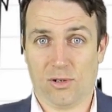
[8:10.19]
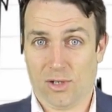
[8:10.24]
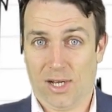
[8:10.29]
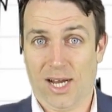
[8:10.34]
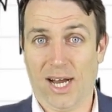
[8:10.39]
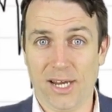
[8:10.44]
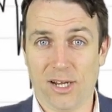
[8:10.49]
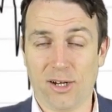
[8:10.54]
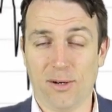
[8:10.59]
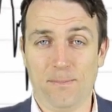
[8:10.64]

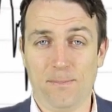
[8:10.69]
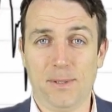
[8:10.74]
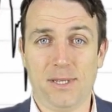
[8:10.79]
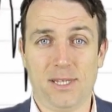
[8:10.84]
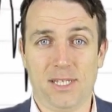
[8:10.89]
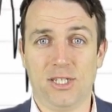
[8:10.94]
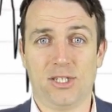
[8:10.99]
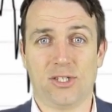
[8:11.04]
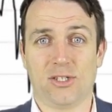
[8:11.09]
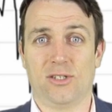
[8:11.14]
high
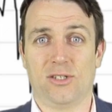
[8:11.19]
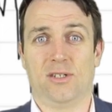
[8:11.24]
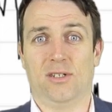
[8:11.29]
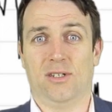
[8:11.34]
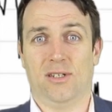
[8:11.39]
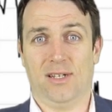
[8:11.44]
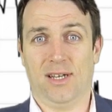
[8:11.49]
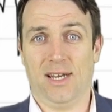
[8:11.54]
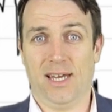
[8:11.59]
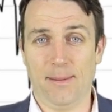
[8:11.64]

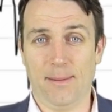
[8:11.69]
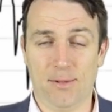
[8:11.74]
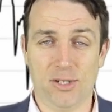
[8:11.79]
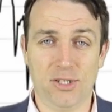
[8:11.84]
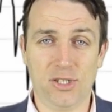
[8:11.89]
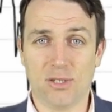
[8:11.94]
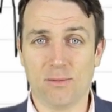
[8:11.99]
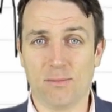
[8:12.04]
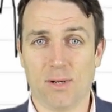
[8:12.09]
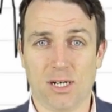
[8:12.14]
competition,
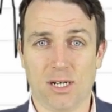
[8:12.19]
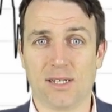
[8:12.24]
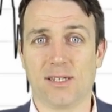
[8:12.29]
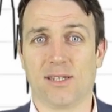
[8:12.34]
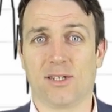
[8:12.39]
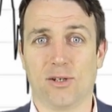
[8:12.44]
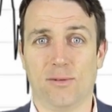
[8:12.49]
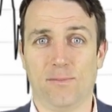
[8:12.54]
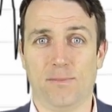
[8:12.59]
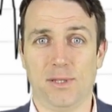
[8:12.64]
emerging
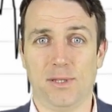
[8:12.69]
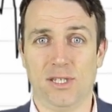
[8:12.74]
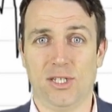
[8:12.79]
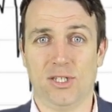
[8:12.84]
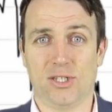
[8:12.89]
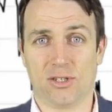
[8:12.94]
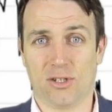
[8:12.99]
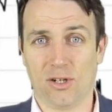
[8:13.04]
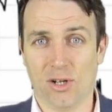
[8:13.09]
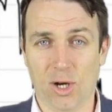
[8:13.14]
market
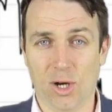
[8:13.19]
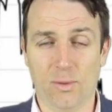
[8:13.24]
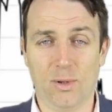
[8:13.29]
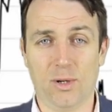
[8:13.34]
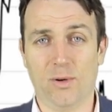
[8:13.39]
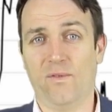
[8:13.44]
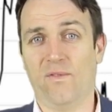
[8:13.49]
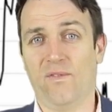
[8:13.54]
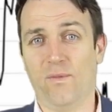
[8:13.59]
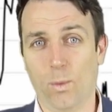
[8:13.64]
competition,
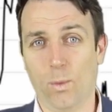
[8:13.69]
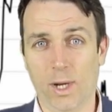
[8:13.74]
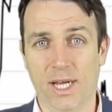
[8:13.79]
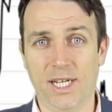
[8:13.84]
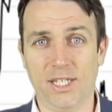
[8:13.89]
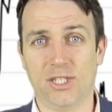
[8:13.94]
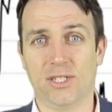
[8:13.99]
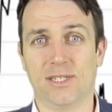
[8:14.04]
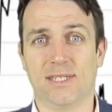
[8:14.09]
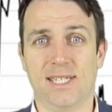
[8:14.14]
lower
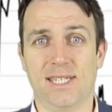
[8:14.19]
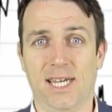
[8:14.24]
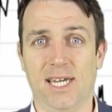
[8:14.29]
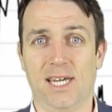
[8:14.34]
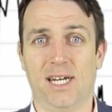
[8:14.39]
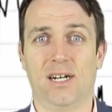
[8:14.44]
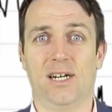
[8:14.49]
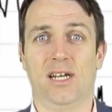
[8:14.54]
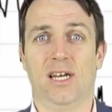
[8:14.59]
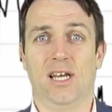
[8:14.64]
wages
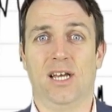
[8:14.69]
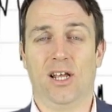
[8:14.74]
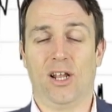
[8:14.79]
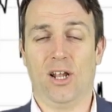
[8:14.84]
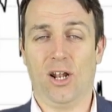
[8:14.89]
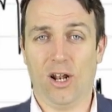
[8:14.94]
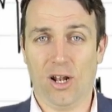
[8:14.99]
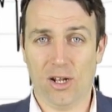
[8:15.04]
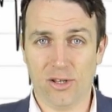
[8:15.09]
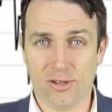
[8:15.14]
there,
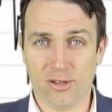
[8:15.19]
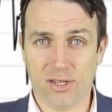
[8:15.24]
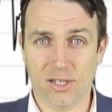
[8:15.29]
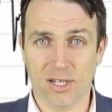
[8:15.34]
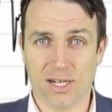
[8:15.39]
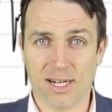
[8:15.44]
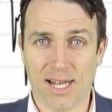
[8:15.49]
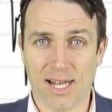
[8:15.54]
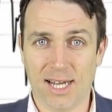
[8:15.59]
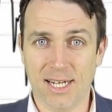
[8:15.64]

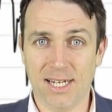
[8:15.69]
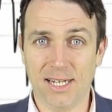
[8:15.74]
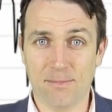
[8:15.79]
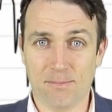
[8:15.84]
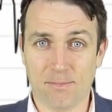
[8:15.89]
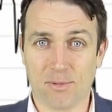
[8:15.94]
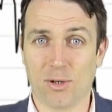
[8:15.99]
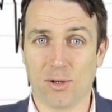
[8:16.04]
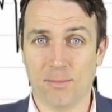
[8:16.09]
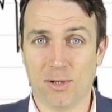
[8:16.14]
decline
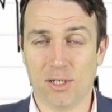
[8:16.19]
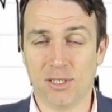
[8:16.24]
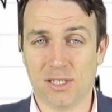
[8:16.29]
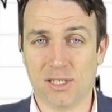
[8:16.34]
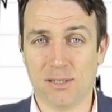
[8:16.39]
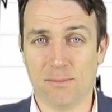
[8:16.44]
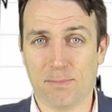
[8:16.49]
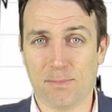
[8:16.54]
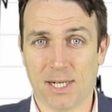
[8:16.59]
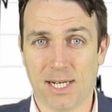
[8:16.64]
in
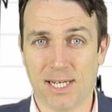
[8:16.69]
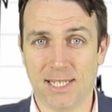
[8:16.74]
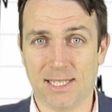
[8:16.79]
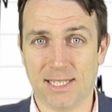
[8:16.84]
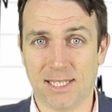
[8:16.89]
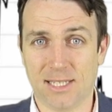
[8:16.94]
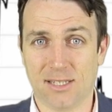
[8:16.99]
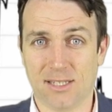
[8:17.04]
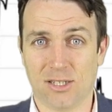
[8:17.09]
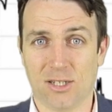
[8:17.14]
commodity
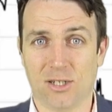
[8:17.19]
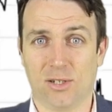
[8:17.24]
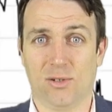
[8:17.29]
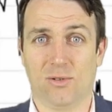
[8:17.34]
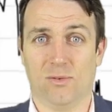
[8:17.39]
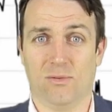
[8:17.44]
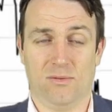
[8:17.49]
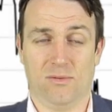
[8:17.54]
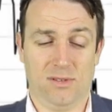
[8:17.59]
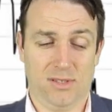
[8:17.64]
prices,
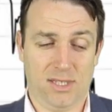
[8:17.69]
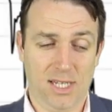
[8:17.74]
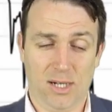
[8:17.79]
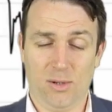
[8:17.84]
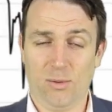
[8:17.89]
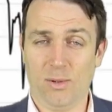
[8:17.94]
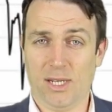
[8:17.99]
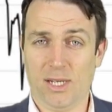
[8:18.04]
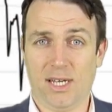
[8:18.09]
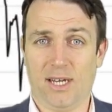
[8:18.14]
so
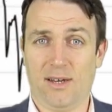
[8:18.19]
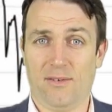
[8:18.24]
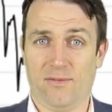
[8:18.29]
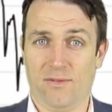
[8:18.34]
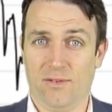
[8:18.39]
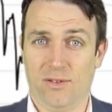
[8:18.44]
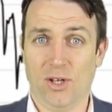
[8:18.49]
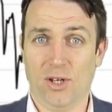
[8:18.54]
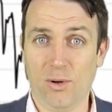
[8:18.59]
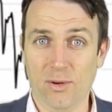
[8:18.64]
there we
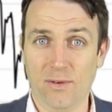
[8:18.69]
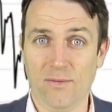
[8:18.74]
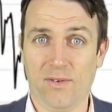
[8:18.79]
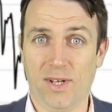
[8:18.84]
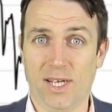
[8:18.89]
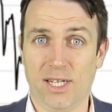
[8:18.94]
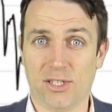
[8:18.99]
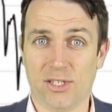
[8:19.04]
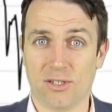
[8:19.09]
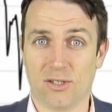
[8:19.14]
have no
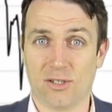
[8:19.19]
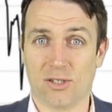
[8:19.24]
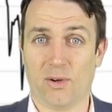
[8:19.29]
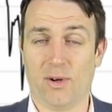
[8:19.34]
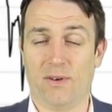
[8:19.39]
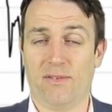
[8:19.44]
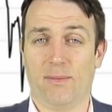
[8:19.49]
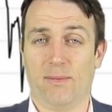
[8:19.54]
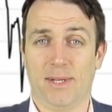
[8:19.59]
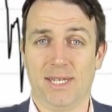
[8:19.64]
inflation, so
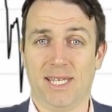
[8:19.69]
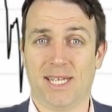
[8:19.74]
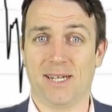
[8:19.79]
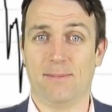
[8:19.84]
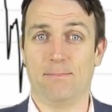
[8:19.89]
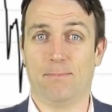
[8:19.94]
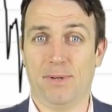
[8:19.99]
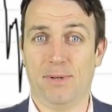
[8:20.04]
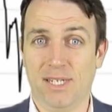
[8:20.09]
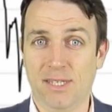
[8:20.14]
everybody
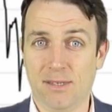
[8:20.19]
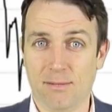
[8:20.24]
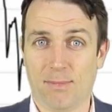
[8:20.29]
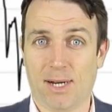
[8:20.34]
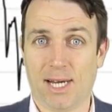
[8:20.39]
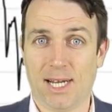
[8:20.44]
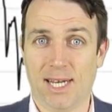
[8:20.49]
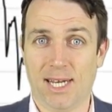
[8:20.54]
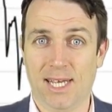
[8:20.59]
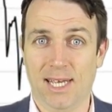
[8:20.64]
can print
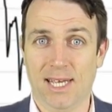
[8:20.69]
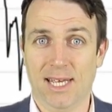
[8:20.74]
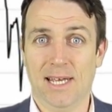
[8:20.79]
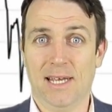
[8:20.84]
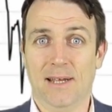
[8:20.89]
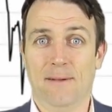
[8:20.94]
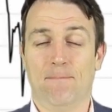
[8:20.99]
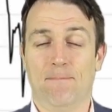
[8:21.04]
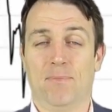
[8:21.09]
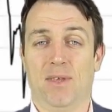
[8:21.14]
money
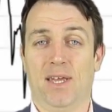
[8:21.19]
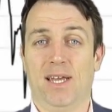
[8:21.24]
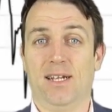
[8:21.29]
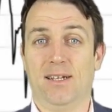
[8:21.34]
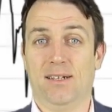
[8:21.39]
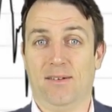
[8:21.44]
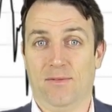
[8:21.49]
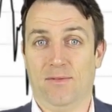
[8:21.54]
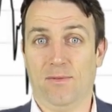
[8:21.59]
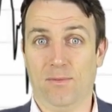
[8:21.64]

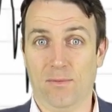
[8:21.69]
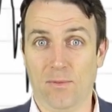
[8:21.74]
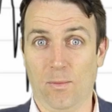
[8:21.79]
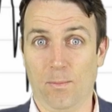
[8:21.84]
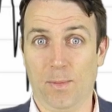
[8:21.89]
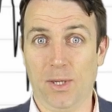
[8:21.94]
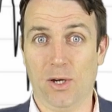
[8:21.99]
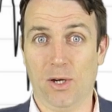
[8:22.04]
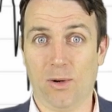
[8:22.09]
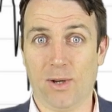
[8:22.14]
and
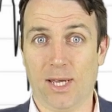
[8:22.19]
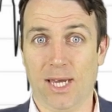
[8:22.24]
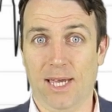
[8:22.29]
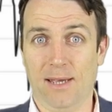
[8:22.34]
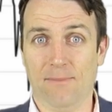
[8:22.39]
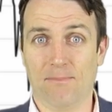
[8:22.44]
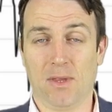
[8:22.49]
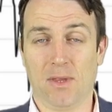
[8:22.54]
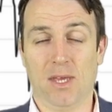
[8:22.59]
be okay.